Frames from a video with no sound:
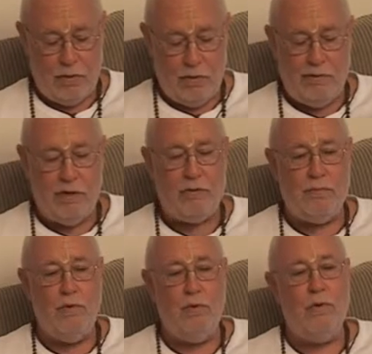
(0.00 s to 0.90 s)
Uddhava's
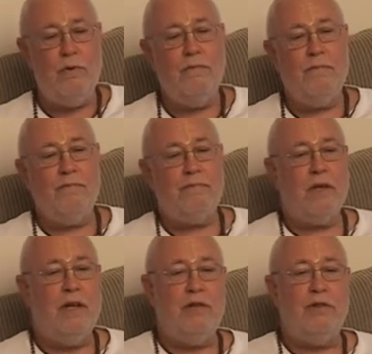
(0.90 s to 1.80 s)
mood
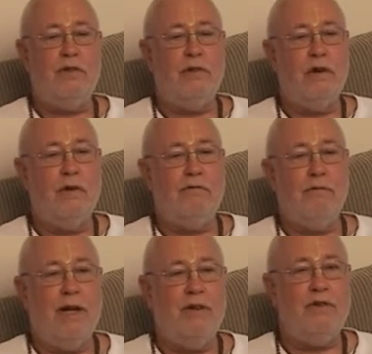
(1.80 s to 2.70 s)
is
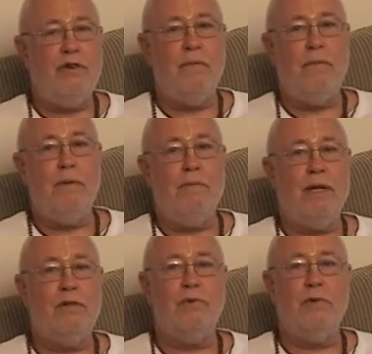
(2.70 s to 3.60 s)
friendship
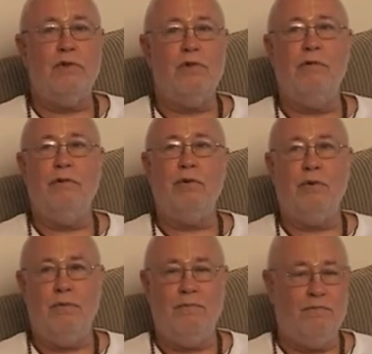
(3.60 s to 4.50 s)
mixed with
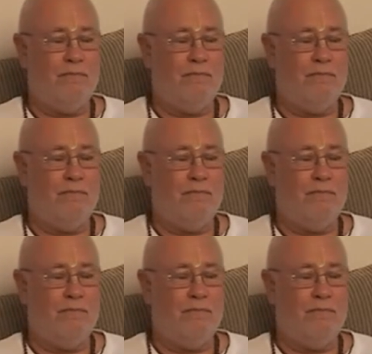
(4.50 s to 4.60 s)
servitude.